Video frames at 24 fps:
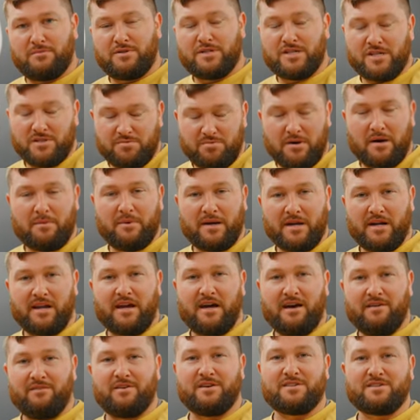she's probably gonna
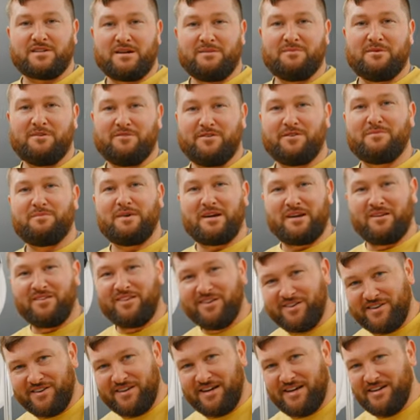have us come over to make it
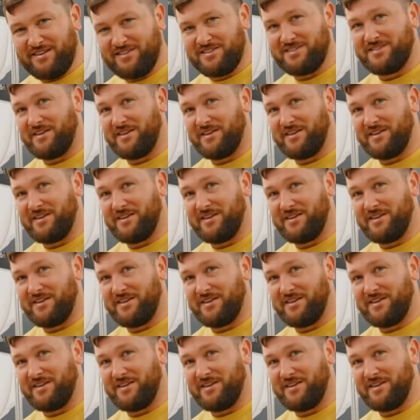look nice.